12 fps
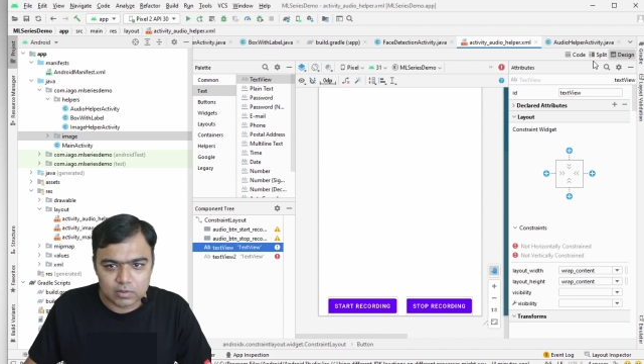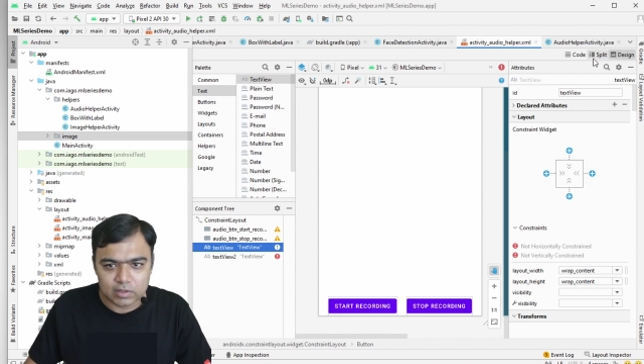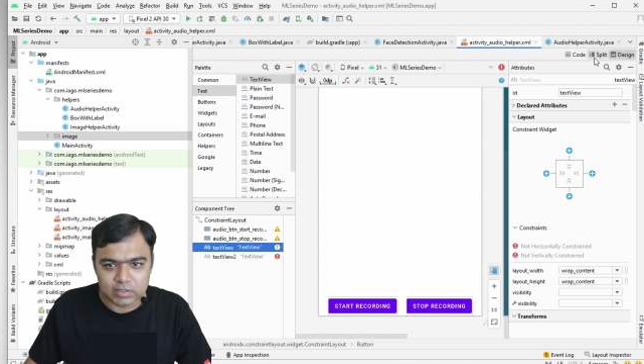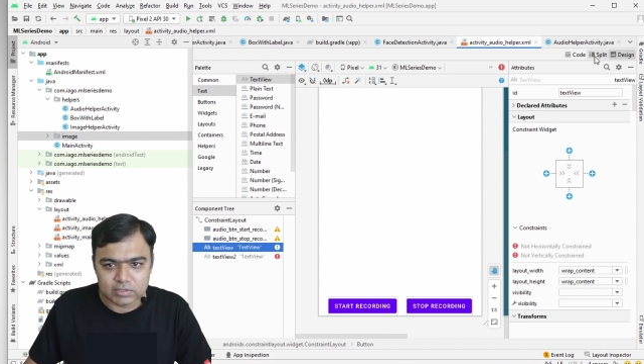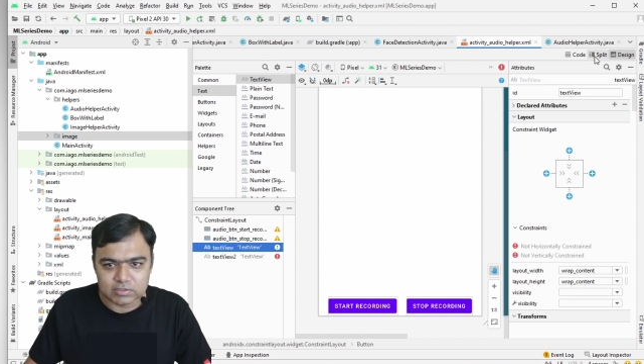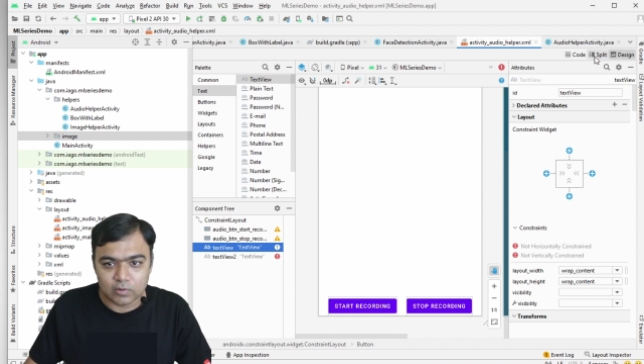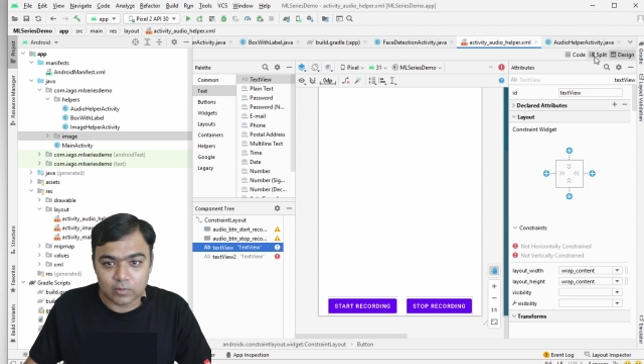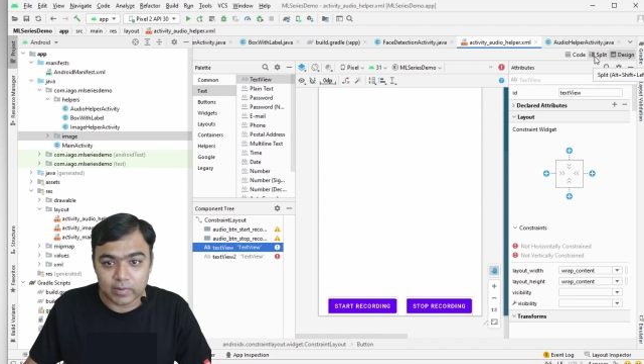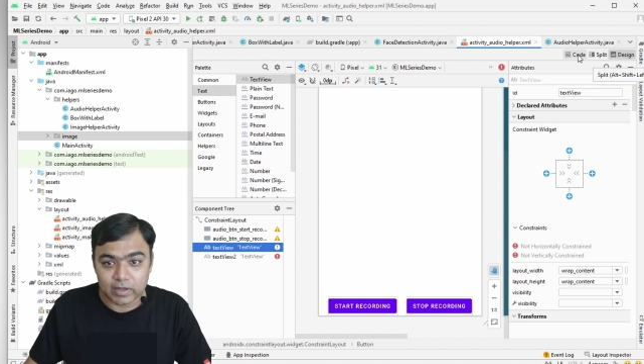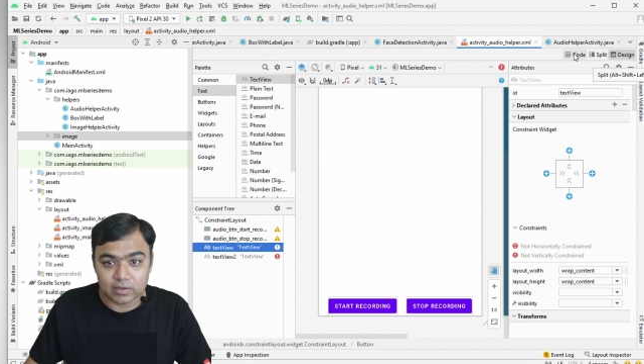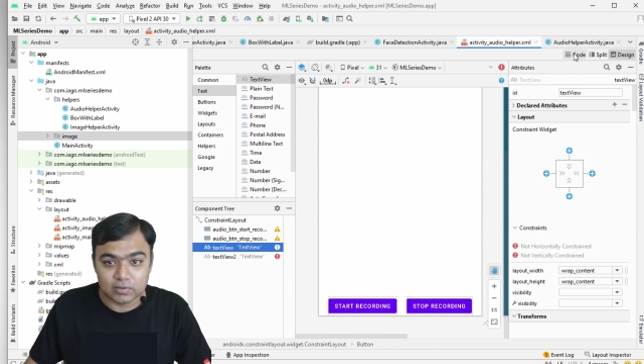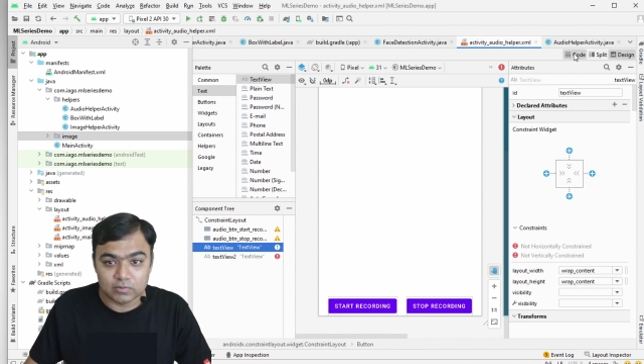let's go
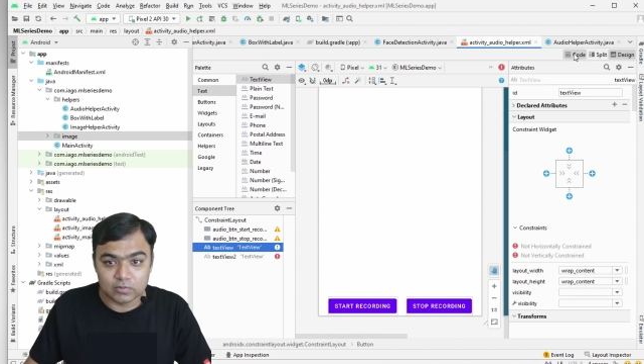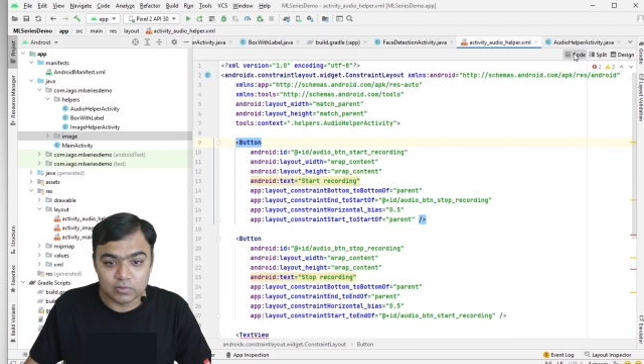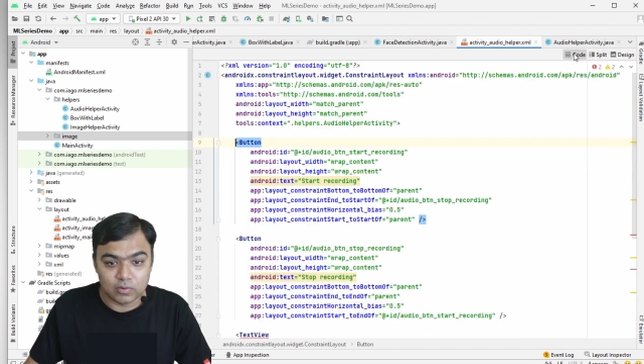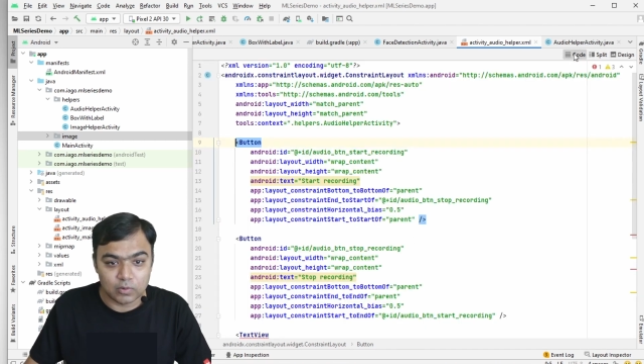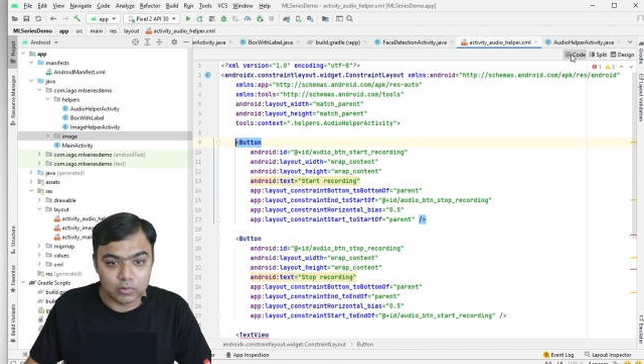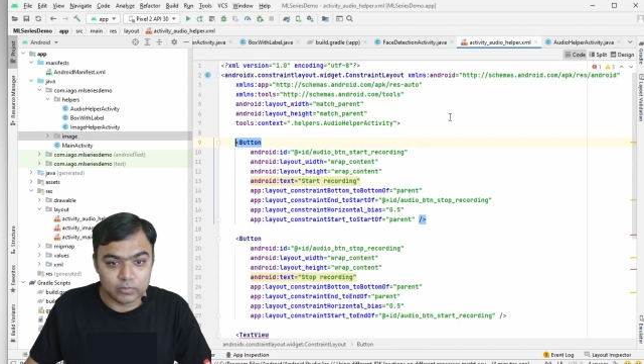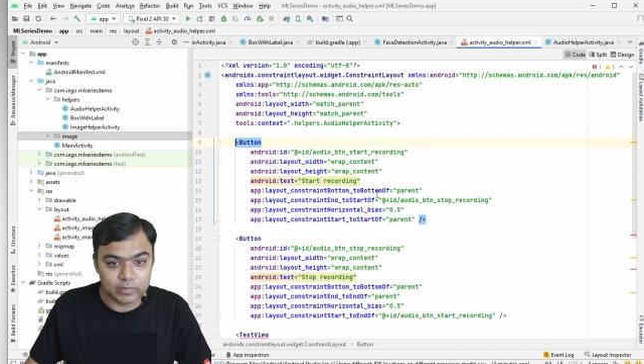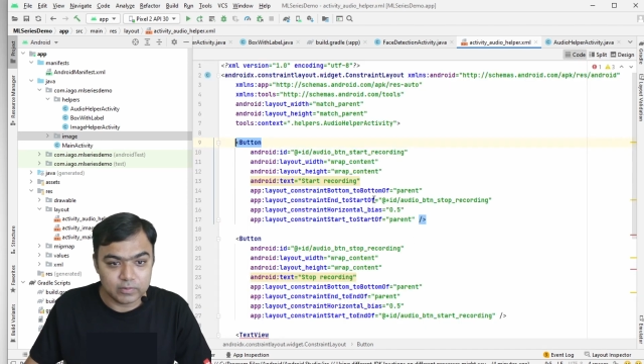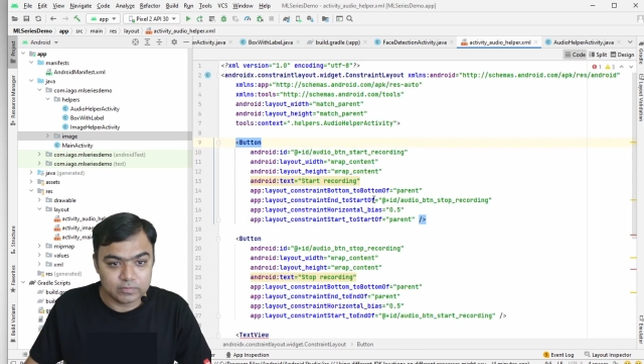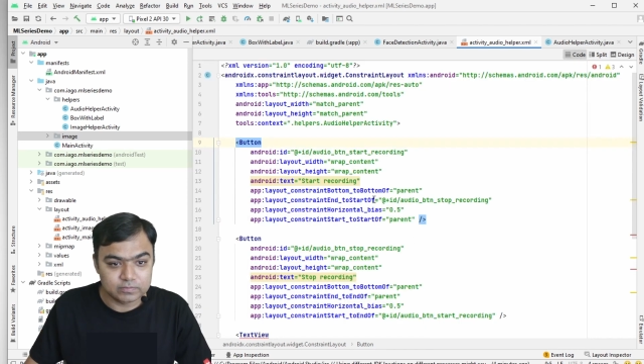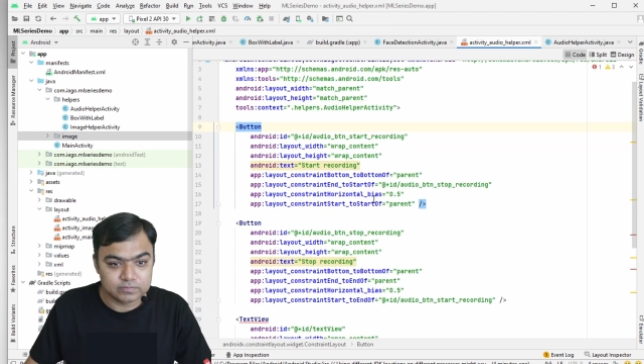back to code view.